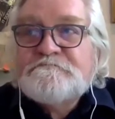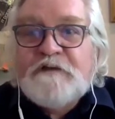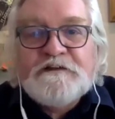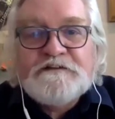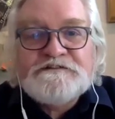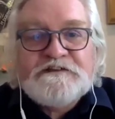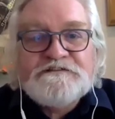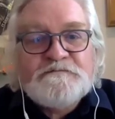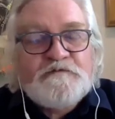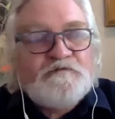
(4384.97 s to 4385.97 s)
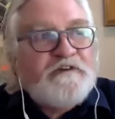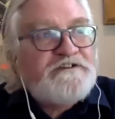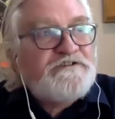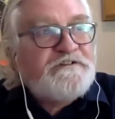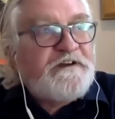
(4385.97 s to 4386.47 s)
in a sensible
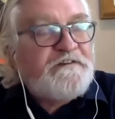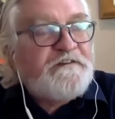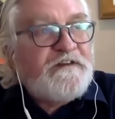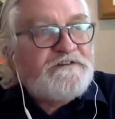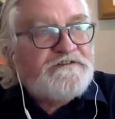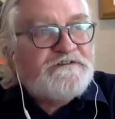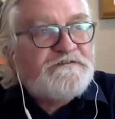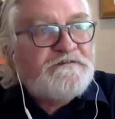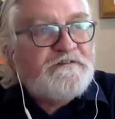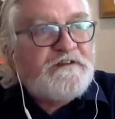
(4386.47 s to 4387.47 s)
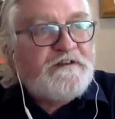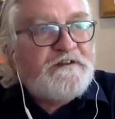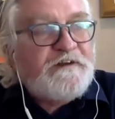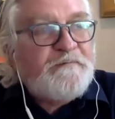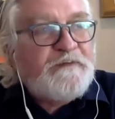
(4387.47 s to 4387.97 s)
fashion, rather than just uh,
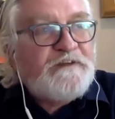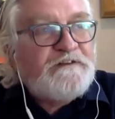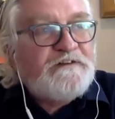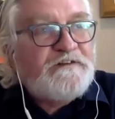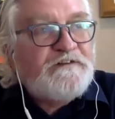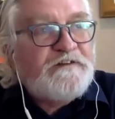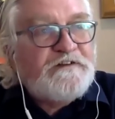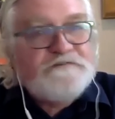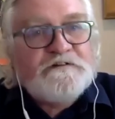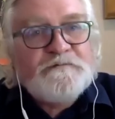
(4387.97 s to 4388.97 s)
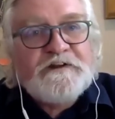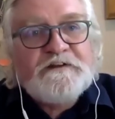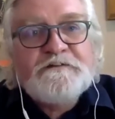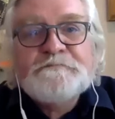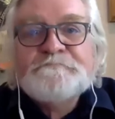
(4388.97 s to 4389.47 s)
dumping it into Eskom debt.